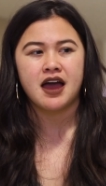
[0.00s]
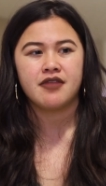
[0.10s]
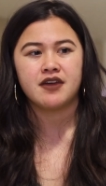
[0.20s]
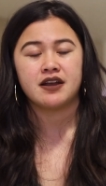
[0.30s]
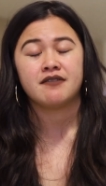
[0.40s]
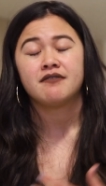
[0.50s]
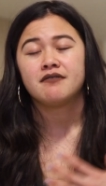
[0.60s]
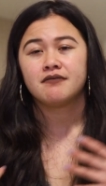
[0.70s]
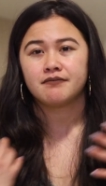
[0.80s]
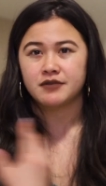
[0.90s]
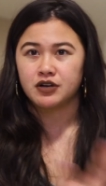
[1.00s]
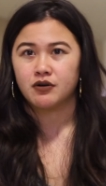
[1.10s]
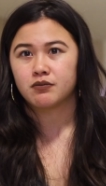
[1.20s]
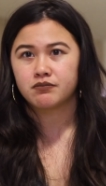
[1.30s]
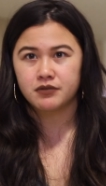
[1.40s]
and then you
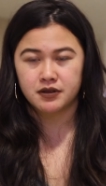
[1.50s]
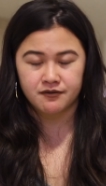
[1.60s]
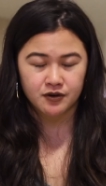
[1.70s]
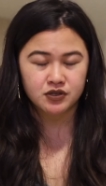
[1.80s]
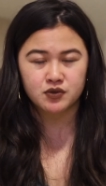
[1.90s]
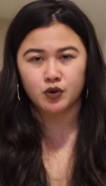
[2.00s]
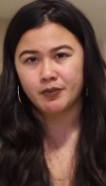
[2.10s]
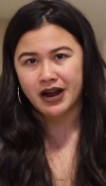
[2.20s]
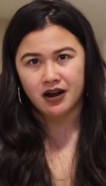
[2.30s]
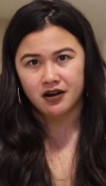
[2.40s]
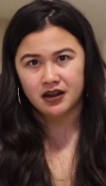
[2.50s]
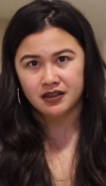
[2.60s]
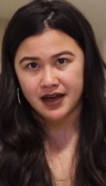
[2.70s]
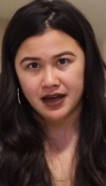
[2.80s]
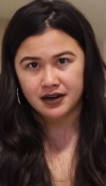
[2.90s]
know the fruits will bear in
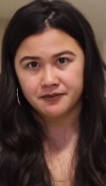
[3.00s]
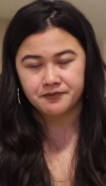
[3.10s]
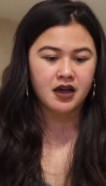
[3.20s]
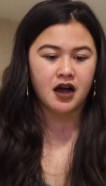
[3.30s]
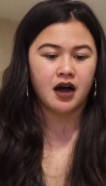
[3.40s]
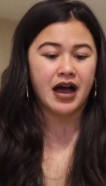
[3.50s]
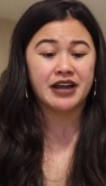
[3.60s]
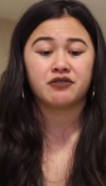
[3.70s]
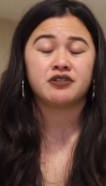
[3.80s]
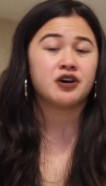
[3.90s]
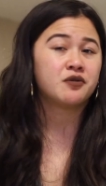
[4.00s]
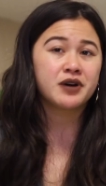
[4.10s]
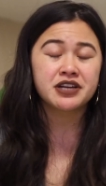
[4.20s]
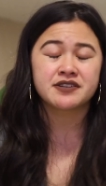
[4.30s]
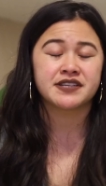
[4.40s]
the end uh, I don't know
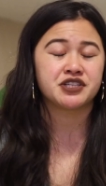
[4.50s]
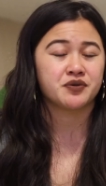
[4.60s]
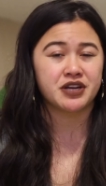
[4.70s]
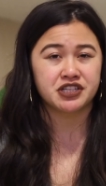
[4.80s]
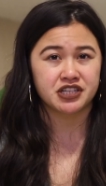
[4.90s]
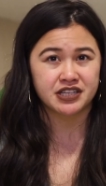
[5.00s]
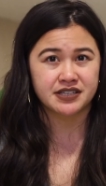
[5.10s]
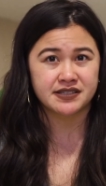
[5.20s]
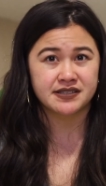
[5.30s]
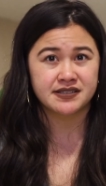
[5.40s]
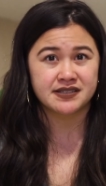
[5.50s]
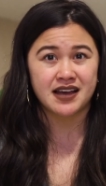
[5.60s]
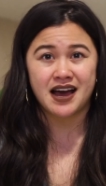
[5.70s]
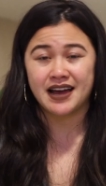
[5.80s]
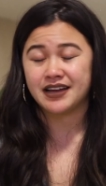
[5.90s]
what your situation is.
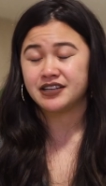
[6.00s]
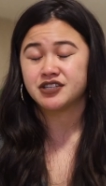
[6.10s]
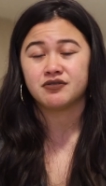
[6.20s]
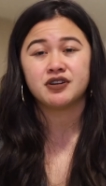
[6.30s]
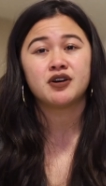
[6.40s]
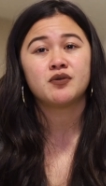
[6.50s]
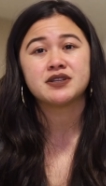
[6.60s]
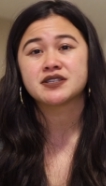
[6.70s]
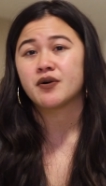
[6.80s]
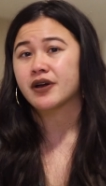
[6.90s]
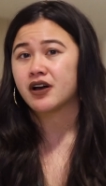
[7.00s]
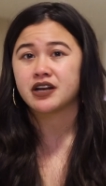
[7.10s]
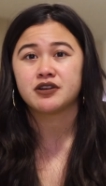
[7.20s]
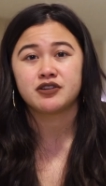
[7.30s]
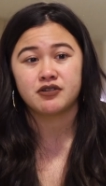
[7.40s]
I don't know what's going
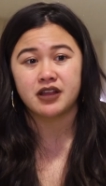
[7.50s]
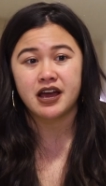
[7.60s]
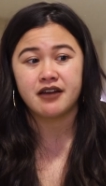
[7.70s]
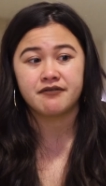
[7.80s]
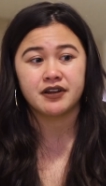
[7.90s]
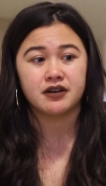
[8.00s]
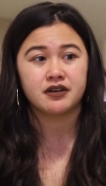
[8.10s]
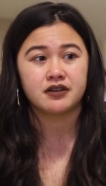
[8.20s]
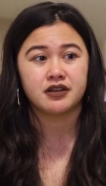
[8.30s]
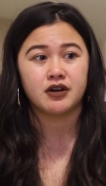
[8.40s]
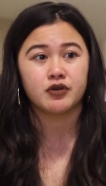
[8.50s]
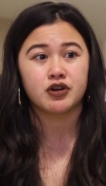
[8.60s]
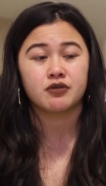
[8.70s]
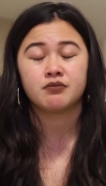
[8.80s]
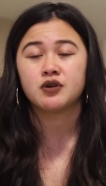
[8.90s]
on in your life and, you know,
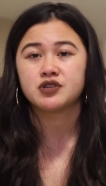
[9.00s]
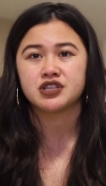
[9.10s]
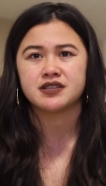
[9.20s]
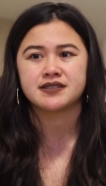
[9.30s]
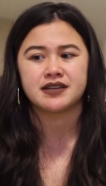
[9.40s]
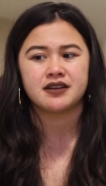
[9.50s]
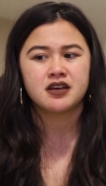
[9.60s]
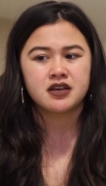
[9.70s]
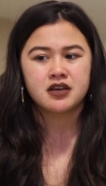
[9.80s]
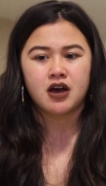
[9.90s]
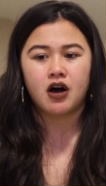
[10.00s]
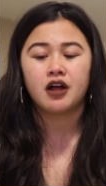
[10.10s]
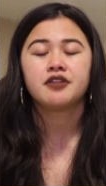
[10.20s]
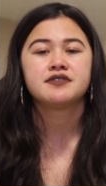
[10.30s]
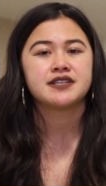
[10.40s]
your emotions and
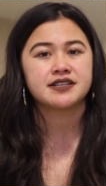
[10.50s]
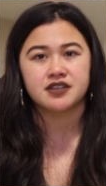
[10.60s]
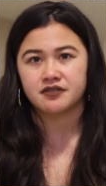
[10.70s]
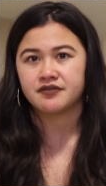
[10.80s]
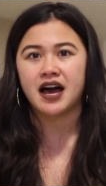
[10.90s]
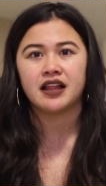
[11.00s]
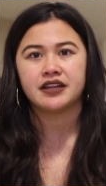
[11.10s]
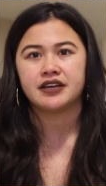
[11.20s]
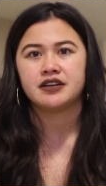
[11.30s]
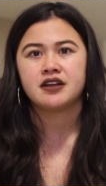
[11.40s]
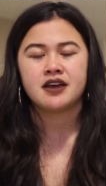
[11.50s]
all those things are valid.